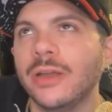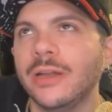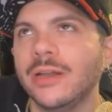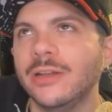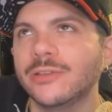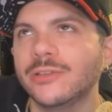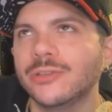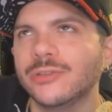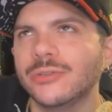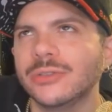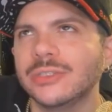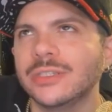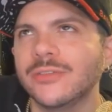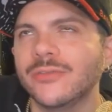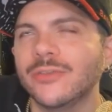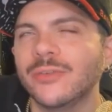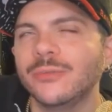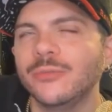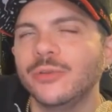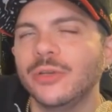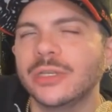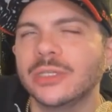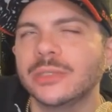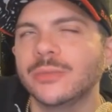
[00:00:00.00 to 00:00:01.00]
And it's a little different.
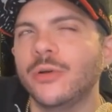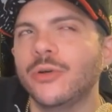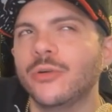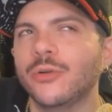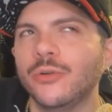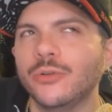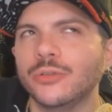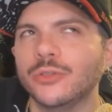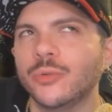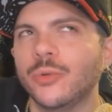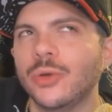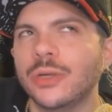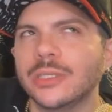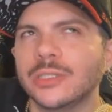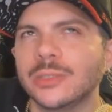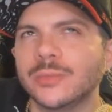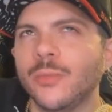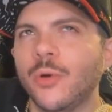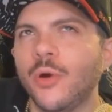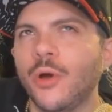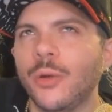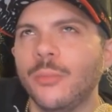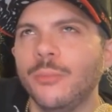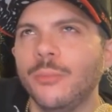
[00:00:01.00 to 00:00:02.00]
Your smart goals are like
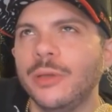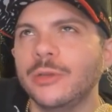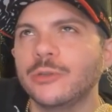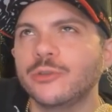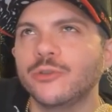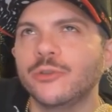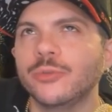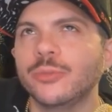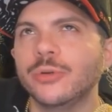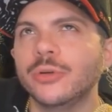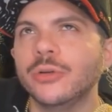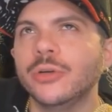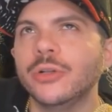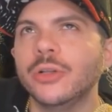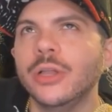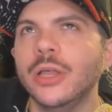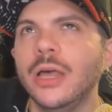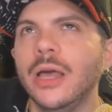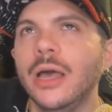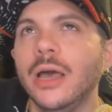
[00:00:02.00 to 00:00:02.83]
smart, measurable,